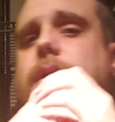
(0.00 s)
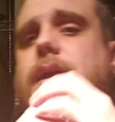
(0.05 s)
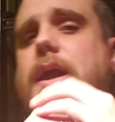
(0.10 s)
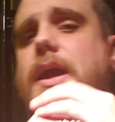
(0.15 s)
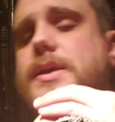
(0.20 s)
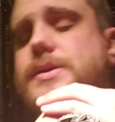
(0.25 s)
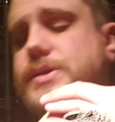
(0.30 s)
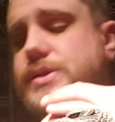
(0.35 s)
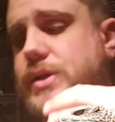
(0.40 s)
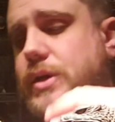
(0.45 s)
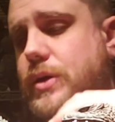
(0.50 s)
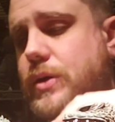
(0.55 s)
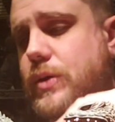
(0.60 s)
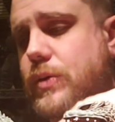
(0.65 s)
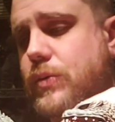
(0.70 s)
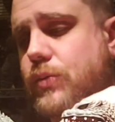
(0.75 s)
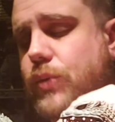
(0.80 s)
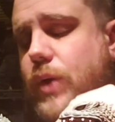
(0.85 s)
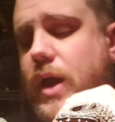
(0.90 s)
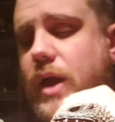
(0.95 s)
Okay,
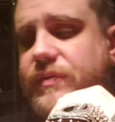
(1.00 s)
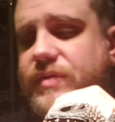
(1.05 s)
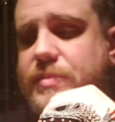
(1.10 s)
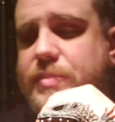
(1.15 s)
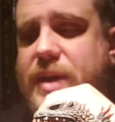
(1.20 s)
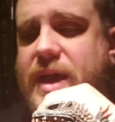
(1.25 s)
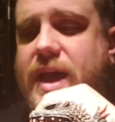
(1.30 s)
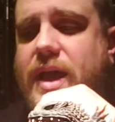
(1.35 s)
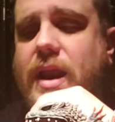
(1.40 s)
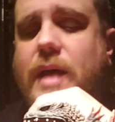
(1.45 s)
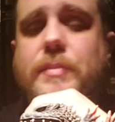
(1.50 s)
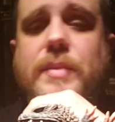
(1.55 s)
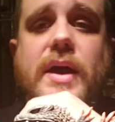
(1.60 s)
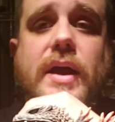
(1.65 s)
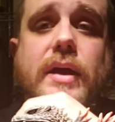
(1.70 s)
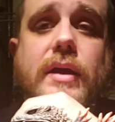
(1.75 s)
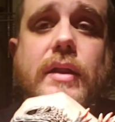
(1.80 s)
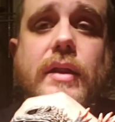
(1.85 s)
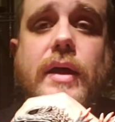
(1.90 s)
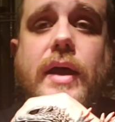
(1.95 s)
so right off the bat, I'm
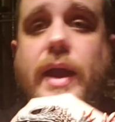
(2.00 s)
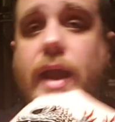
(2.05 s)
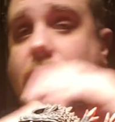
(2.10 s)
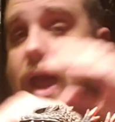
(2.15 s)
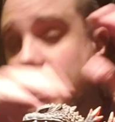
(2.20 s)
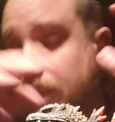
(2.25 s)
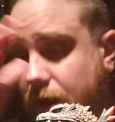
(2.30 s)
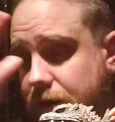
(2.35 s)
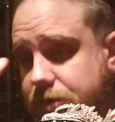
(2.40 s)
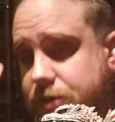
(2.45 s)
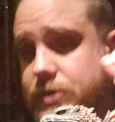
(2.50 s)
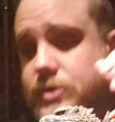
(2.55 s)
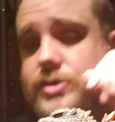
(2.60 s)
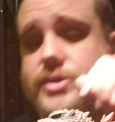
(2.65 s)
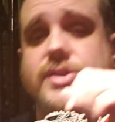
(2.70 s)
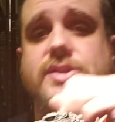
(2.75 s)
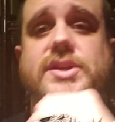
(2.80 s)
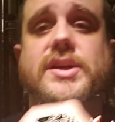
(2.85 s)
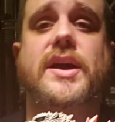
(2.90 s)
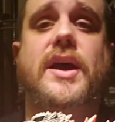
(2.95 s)
not gonna lie, I like the
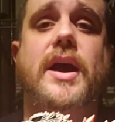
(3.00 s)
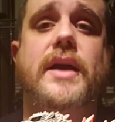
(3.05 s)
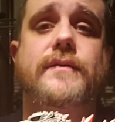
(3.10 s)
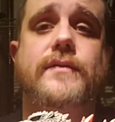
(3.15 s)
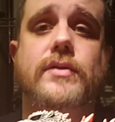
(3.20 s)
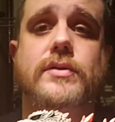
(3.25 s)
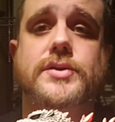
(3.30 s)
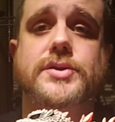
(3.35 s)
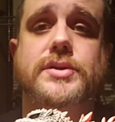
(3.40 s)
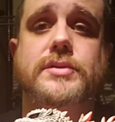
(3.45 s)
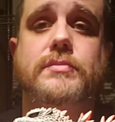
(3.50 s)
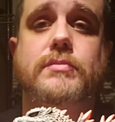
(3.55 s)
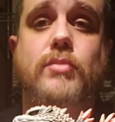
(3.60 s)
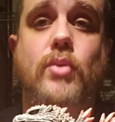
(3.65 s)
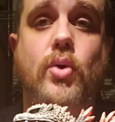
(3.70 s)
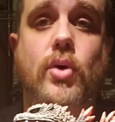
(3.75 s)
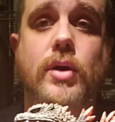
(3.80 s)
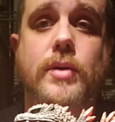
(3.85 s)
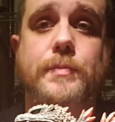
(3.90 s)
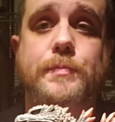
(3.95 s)
Yuji Sakai version
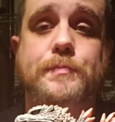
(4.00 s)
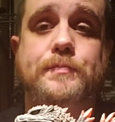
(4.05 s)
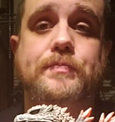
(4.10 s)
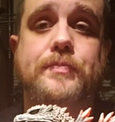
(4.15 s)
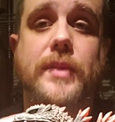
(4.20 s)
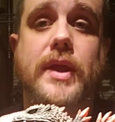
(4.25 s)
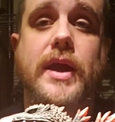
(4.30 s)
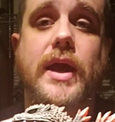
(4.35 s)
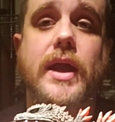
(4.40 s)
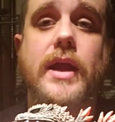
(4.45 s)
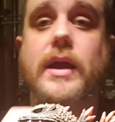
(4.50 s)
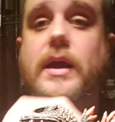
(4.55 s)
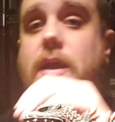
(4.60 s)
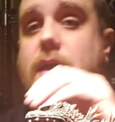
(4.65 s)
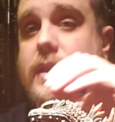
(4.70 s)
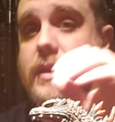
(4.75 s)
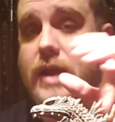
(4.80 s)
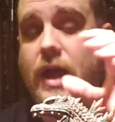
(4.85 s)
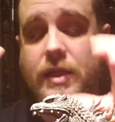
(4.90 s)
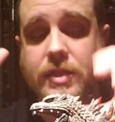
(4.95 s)
more. Okay,
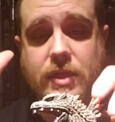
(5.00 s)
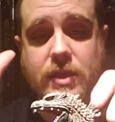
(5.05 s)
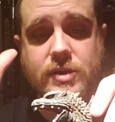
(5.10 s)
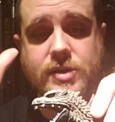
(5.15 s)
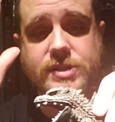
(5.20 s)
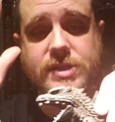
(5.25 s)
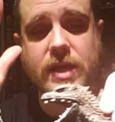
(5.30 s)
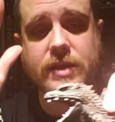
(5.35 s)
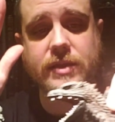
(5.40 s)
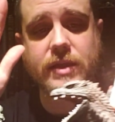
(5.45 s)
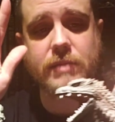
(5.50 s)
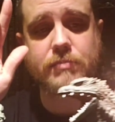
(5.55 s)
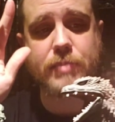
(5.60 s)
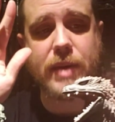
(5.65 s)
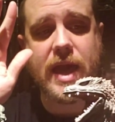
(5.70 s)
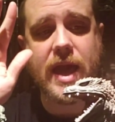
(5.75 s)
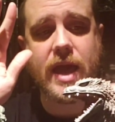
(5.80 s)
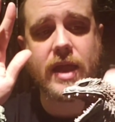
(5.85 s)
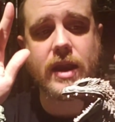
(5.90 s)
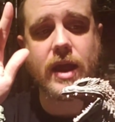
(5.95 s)
not that there's anything
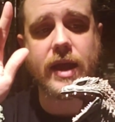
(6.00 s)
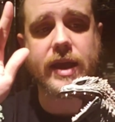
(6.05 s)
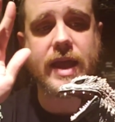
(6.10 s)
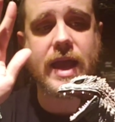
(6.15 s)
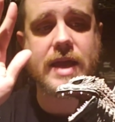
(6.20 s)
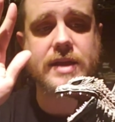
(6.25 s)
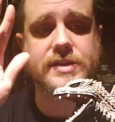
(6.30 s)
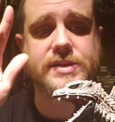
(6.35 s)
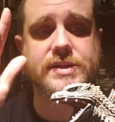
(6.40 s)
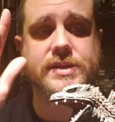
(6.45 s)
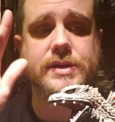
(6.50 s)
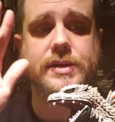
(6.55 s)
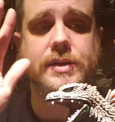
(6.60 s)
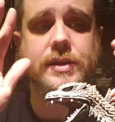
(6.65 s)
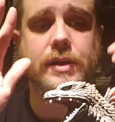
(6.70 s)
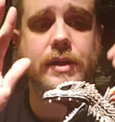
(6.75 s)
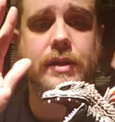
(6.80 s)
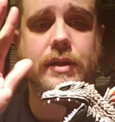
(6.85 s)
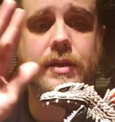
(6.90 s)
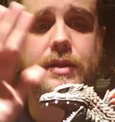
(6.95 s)
bad against
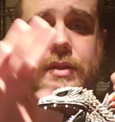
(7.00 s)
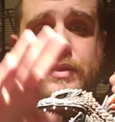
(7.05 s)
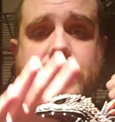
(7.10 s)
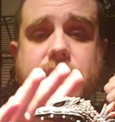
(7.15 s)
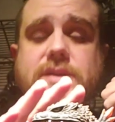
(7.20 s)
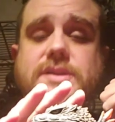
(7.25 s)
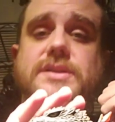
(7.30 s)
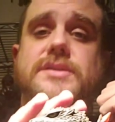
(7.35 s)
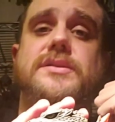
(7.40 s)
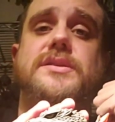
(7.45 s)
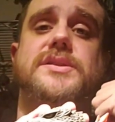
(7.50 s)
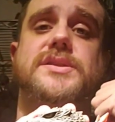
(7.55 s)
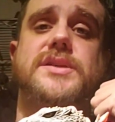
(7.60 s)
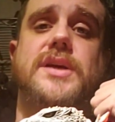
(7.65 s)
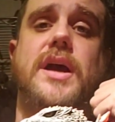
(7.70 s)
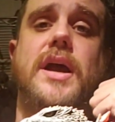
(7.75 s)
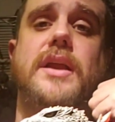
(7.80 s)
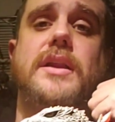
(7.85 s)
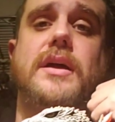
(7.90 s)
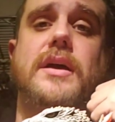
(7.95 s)
this
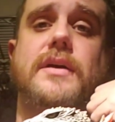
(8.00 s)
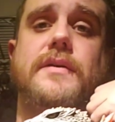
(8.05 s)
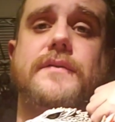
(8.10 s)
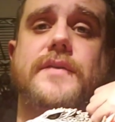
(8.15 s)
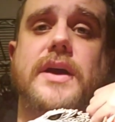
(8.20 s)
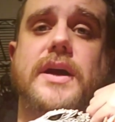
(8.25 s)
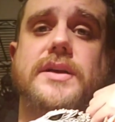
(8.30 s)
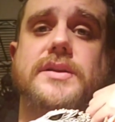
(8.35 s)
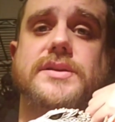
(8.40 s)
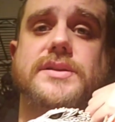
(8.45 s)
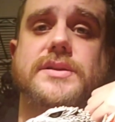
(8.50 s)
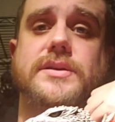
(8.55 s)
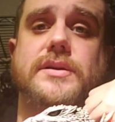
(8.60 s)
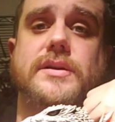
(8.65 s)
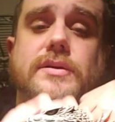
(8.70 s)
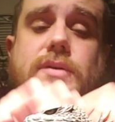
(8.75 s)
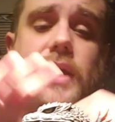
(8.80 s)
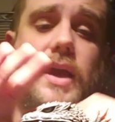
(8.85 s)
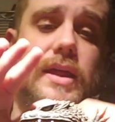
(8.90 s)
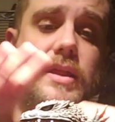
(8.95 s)
design of
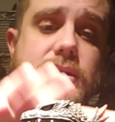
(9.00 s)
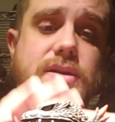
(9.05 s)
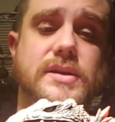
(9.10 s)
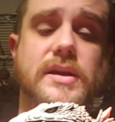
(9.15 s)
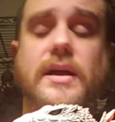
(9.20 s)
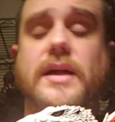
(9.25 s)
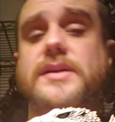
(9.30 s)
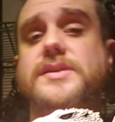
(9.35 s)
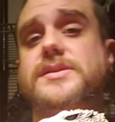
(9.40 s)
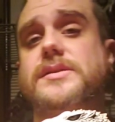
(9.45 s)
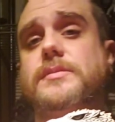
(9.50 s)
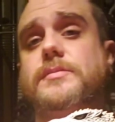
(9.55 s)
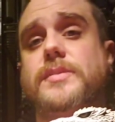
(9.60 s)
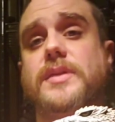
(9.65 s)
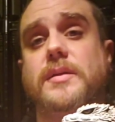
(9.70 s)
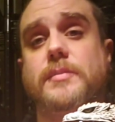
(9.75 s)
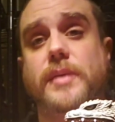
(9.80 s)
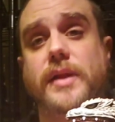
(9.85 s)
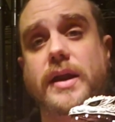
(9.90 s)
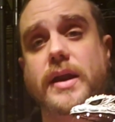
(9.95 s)
Godzilla. Okay, this Godzilla,
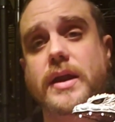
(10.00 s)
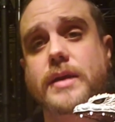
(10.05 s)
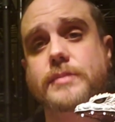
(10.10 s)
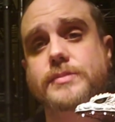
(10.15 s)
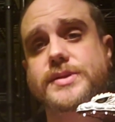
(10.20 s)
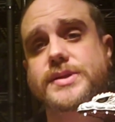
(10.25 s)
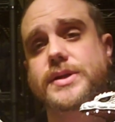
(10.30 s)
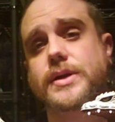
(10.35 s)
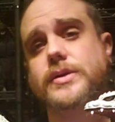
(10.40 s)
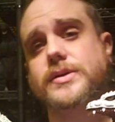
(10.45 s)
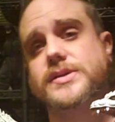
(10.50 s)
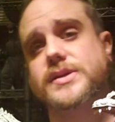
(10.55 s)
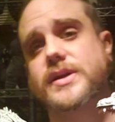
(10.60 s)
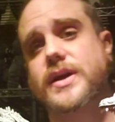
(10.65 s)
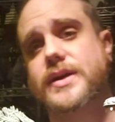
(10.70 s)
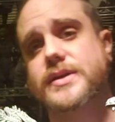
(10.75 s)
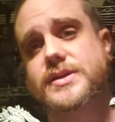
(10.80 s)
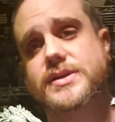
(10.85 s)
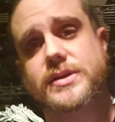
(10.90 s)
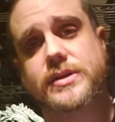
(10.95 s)
the Millennium series
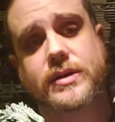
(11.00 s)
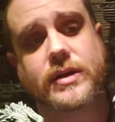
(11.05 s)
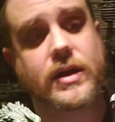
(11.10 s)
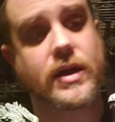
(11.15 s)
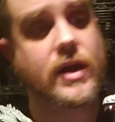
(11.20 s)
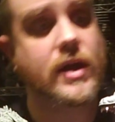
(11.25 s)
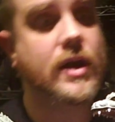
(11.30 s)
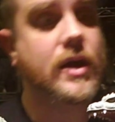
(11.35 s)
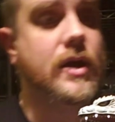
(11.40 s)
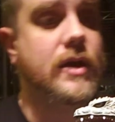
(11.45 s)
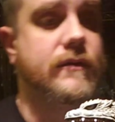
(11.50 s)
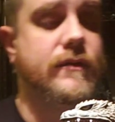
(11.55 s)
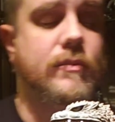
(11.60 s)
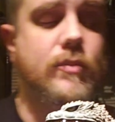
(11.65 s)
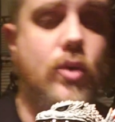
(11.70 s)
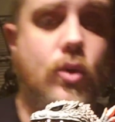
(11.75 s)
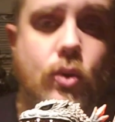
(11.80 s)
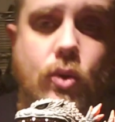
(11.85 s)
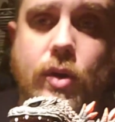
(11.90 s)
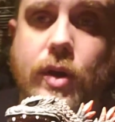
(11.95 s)
Godzilla,
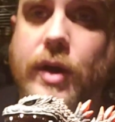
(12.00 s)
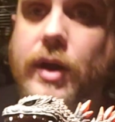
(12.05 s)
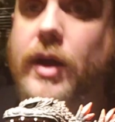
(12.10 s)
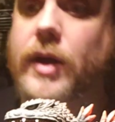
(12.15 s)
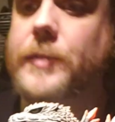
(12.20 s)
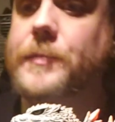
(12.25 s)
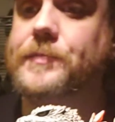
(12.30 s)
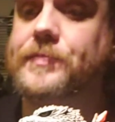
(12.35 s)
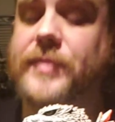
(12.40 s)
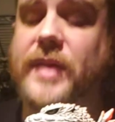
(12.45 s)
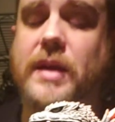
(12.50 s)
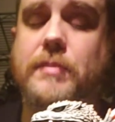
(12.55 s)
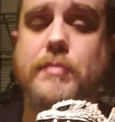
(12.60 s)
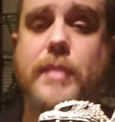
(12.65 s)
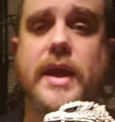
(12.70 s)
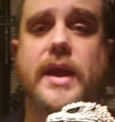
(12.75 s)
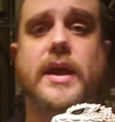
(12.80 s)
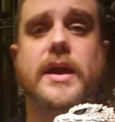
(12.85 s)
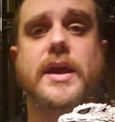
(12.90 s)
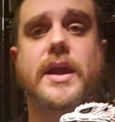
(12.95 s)
from Orga, the
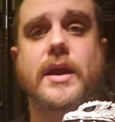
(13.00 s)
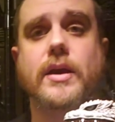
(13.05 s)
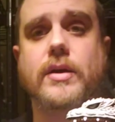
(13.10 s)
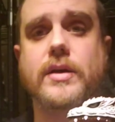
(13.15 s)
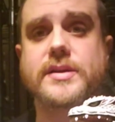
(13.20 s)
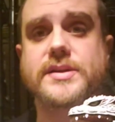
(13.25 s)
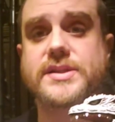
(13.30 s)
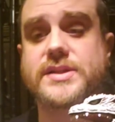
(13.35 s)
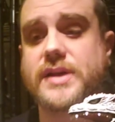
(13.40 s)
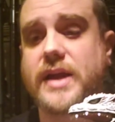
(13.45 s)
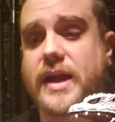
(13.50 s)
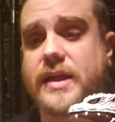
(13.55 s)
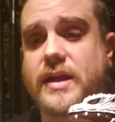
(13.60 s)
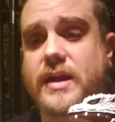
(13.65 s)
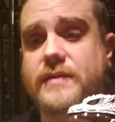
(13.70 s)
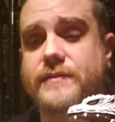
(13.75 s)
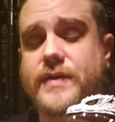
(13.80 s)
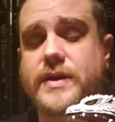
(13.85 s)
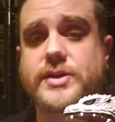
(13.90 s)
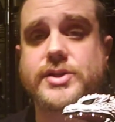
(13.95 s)
Megaguirus, and
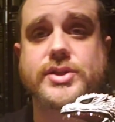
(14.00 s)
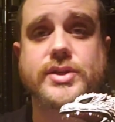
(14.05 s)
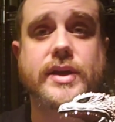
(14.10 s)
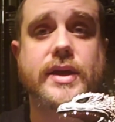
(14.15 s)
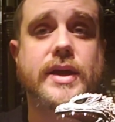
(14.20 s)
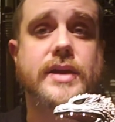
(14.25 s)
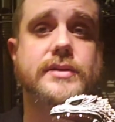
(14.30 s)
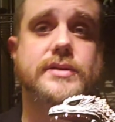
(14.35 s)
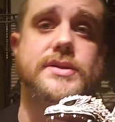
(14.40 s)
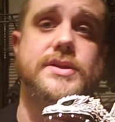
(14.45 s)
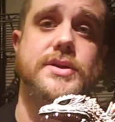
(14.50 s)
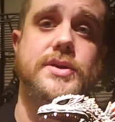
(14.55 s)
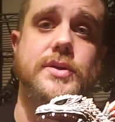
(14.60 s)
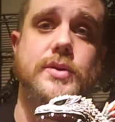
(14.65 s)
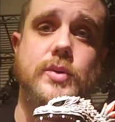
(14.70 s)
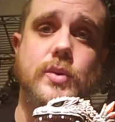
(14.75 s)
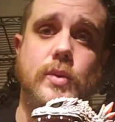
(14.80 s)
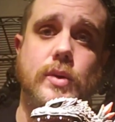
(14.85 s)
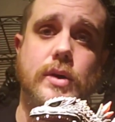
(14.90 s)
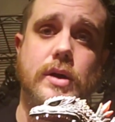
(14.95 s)
then eventually
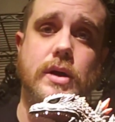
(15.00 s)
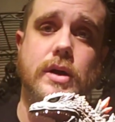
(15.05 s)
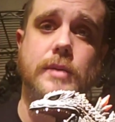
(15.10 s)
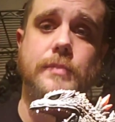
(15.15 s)
into